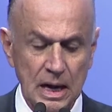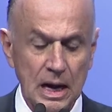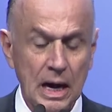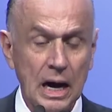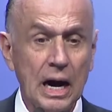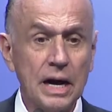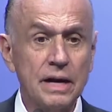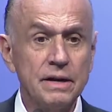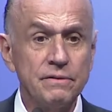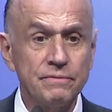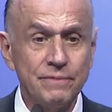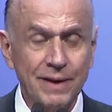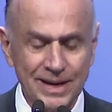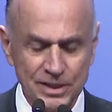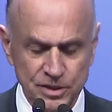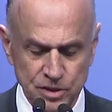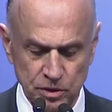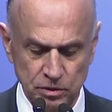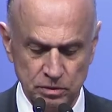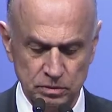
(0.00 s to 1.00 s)
I
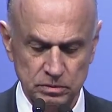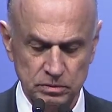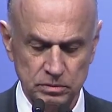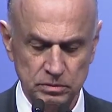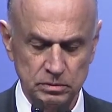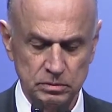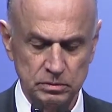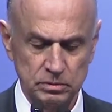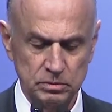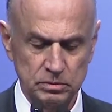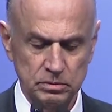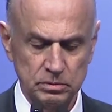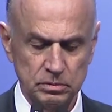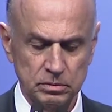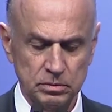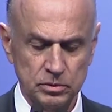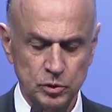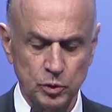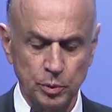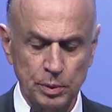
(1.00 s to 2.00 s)
invite you
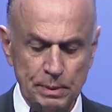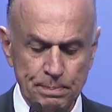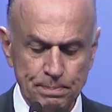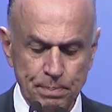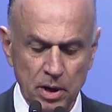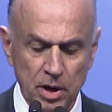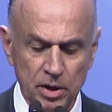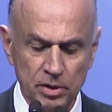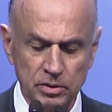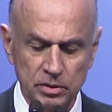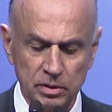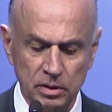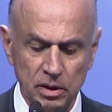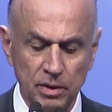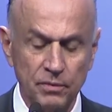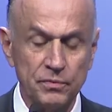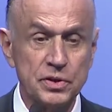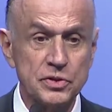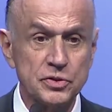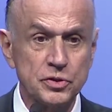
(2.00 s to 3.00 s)
to be part
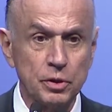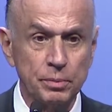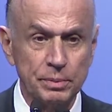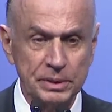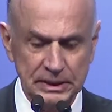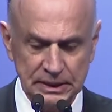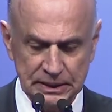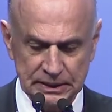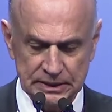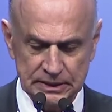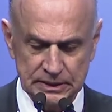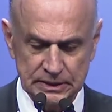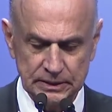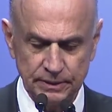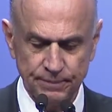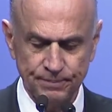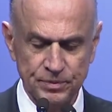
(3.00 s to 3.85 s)
of these committees,